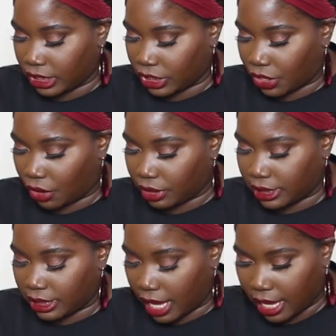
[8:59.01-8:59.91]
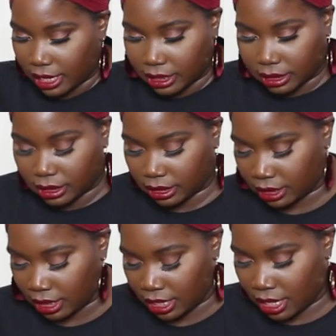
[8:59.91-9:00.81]
skirt set,
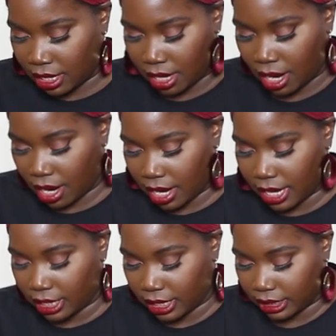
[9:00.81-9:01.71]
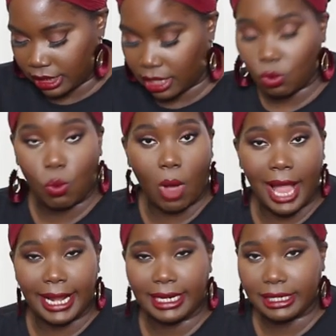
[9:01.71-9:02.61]
and it's in
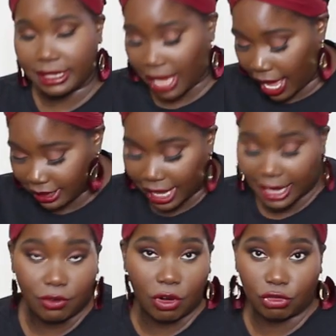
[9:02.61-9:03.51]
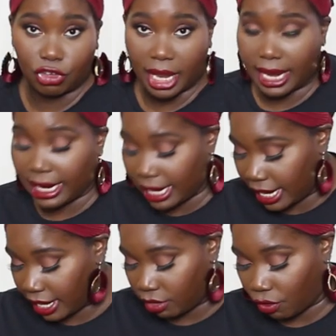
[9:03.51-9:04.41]
white. I crochet,
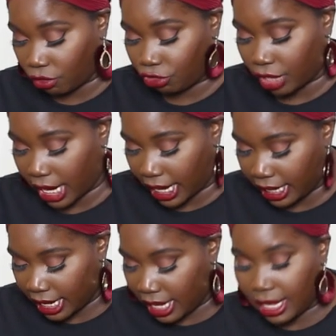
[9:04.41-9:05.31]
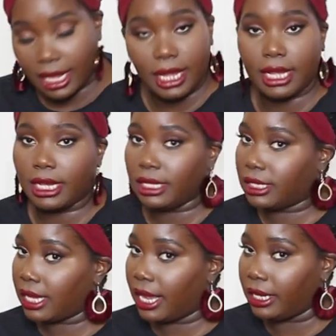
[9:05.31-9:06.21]
and crochet
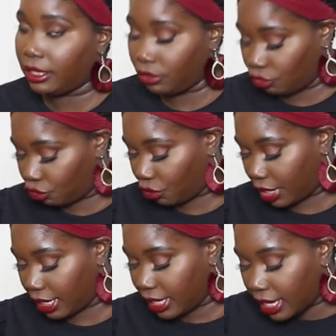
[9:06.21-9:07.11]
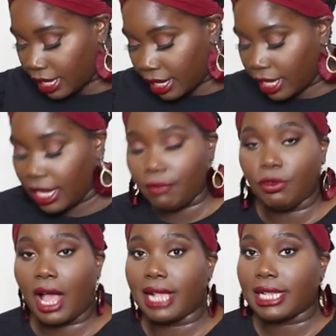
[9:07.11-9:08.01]
is a huge trend. If
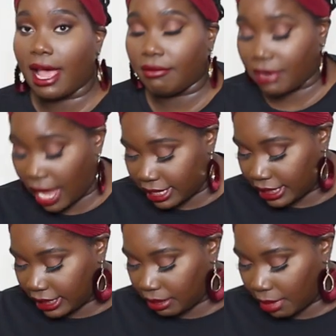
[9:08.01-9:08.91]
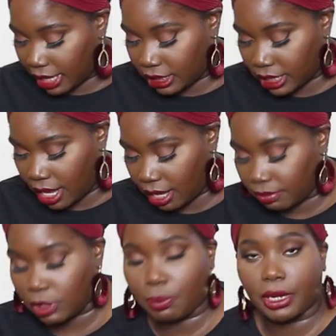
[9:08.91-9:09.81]
you guys have not seen my
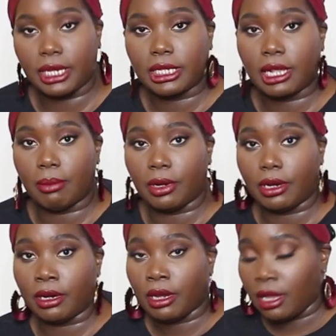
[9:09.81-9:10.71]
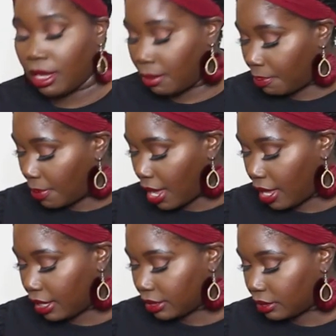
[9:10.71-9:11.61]
um, spring summer
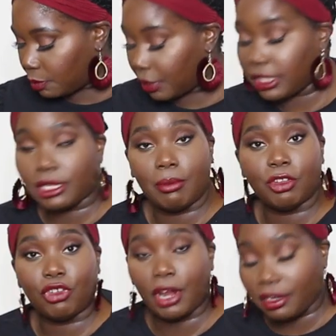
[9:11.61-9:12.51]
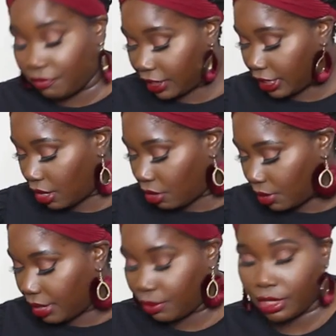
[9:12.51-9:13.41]
uh, spring summer trend
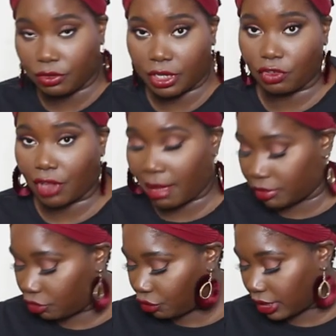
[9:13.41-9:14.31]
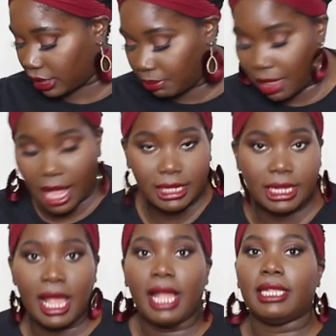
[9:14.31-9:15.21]
video and where you can shop the trends and
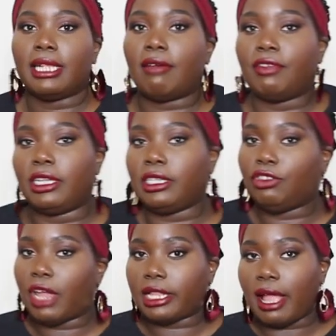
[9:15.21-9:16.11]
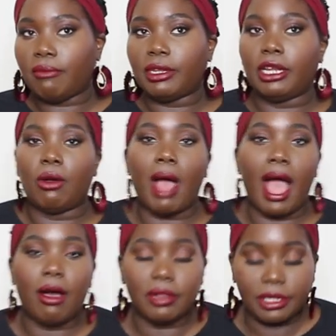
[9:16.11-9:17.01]
plus, definitely check that video
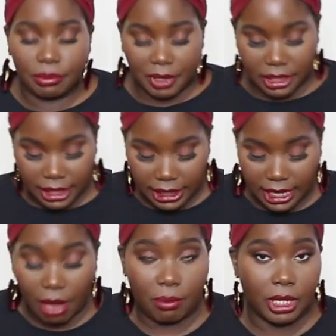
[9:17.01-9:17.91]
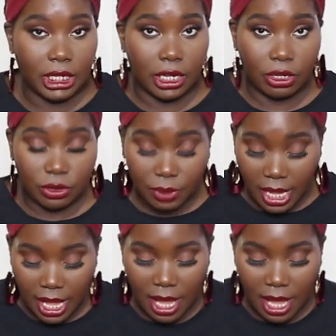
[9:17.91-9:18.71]
out. There'll be a link down below.